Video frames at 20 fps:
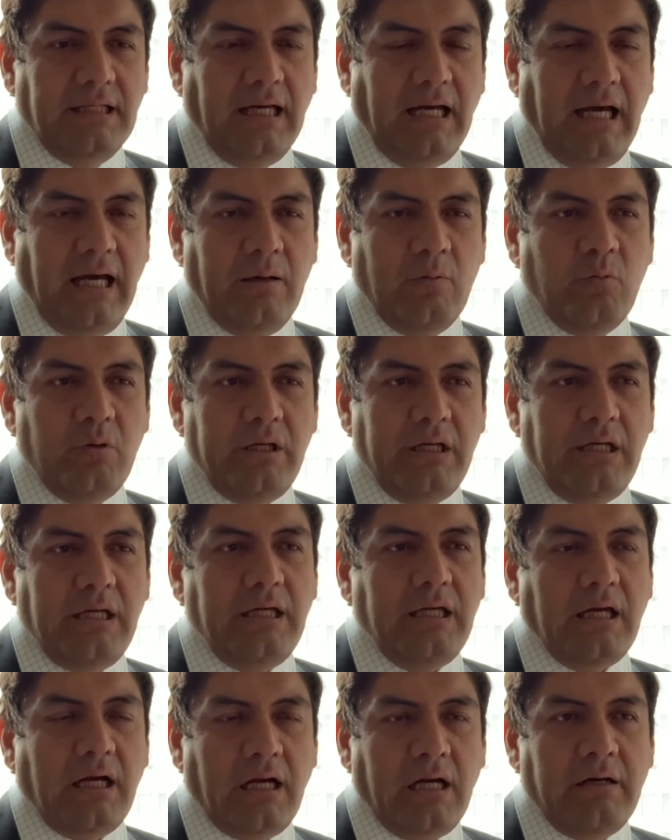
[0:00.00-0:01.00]
And
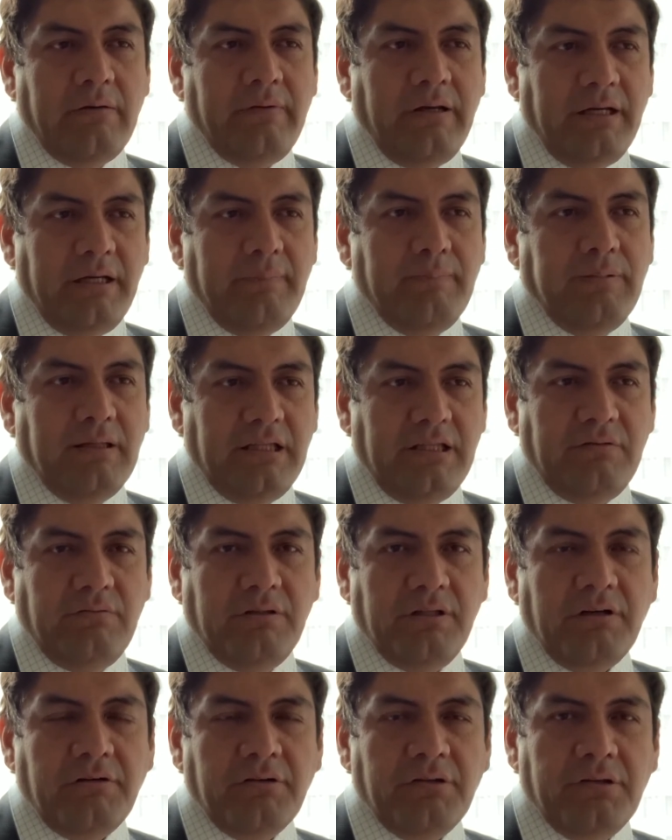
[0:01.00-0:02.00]
we are very pleased with
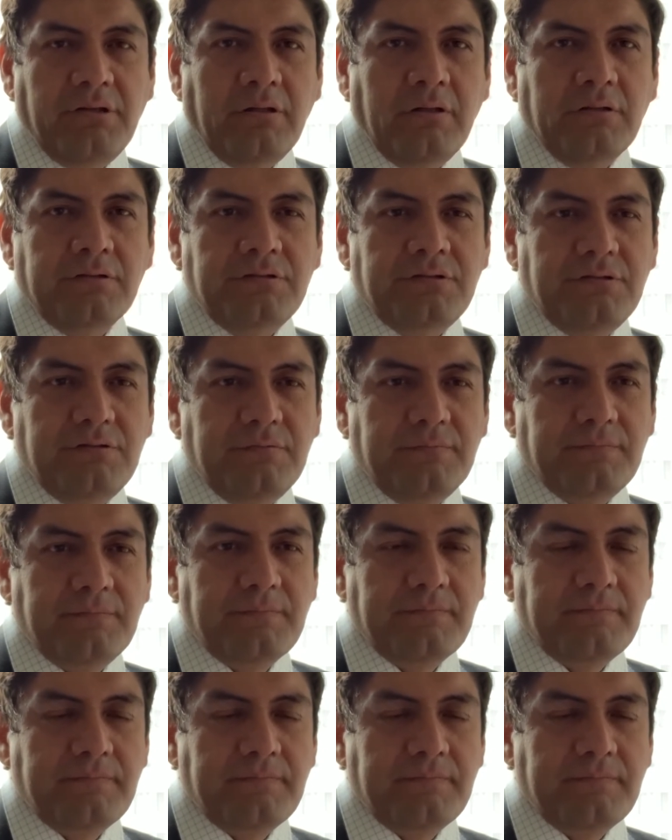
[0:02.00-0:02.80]
the results.